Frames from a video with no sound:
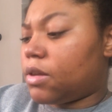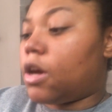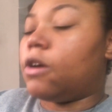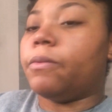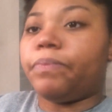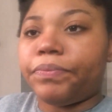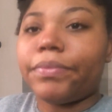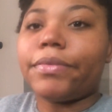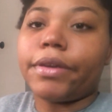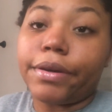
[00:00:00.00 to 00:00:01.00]
oh,
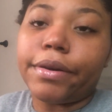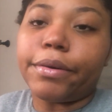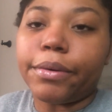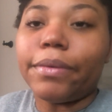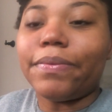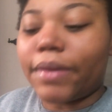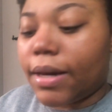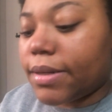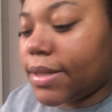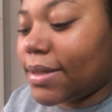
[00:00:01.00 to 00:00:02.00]
cool. I
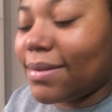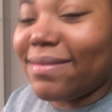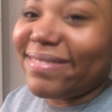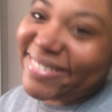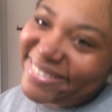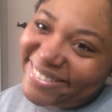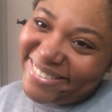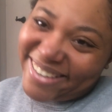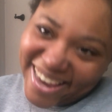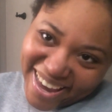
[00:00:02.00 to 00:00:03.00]
just,
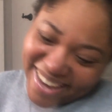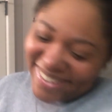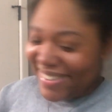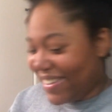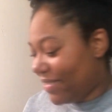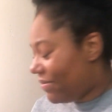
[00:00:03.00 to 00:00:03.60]
you know.